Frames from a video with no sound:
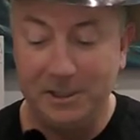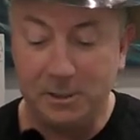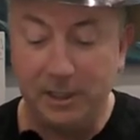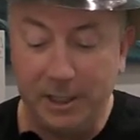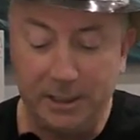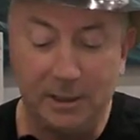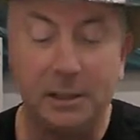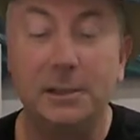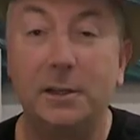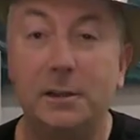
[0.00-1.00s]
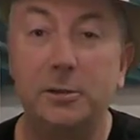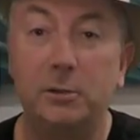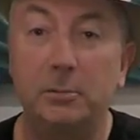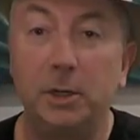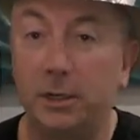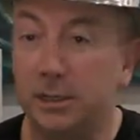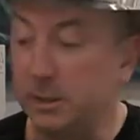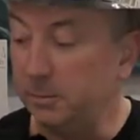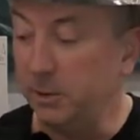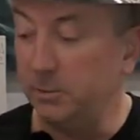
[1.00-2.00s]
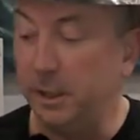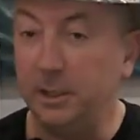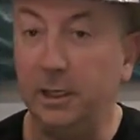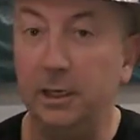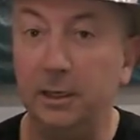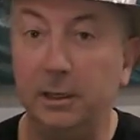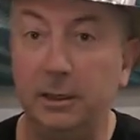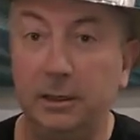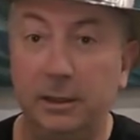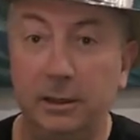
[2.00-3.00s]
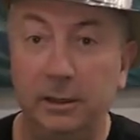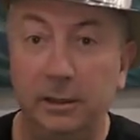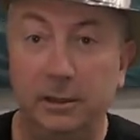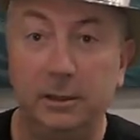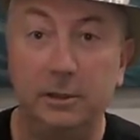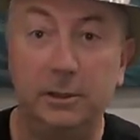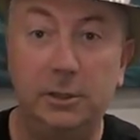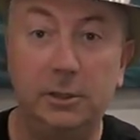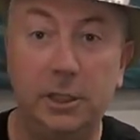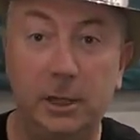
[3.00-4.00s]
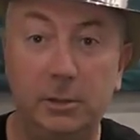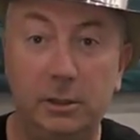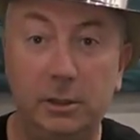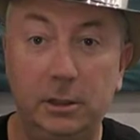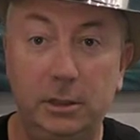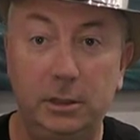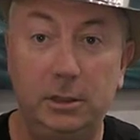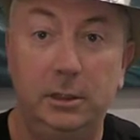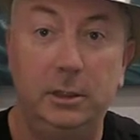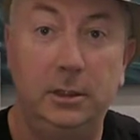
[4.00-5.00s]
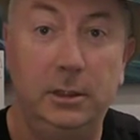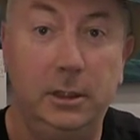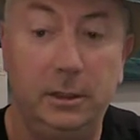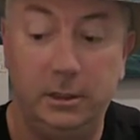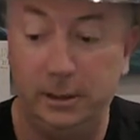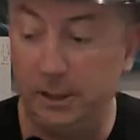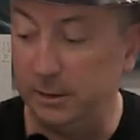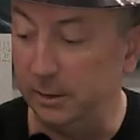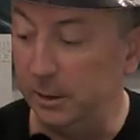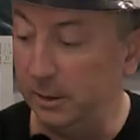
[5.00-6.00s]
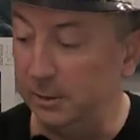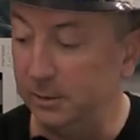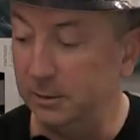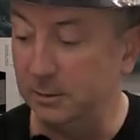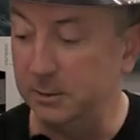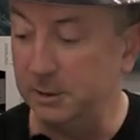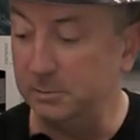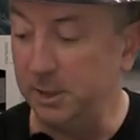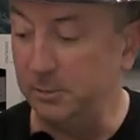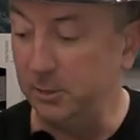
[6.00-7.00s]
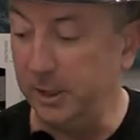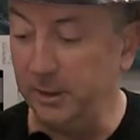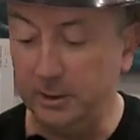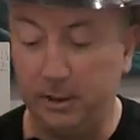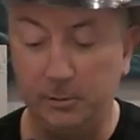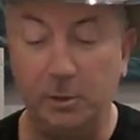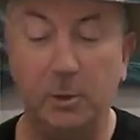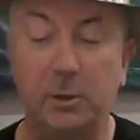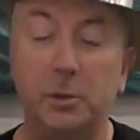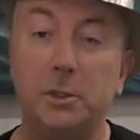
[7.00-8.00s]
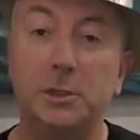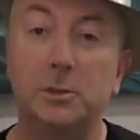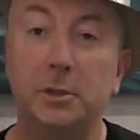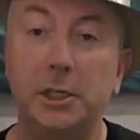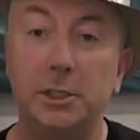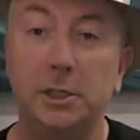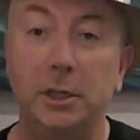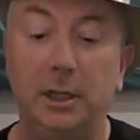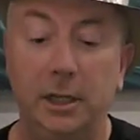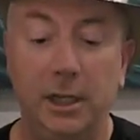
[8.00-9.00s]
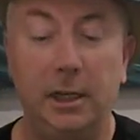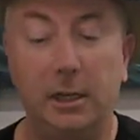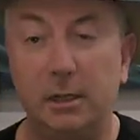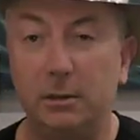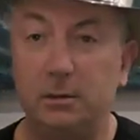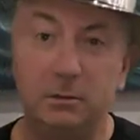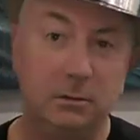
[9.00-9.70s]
so I can uh, tell the two apart because I'll put them on the, uh, the turntable here and uh, spin them around and then we won't know which is which. And I'll